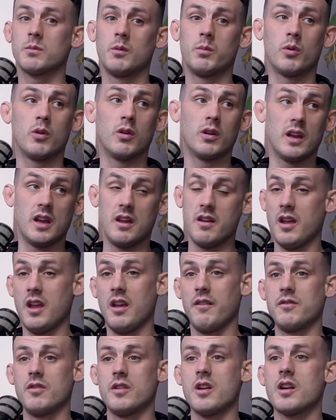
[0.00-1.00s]
but if
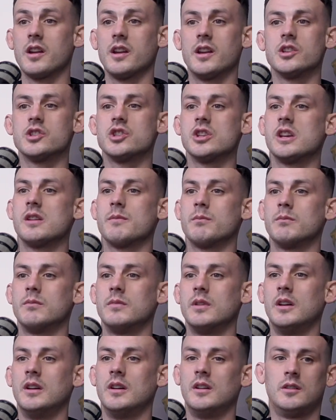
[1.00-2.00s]
you're not in a gym,
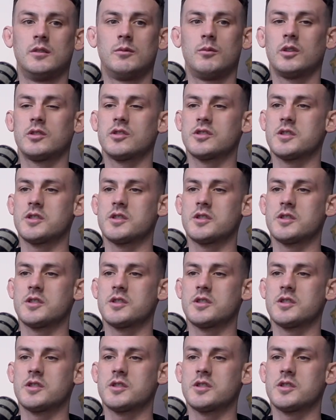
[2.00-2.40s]
what does it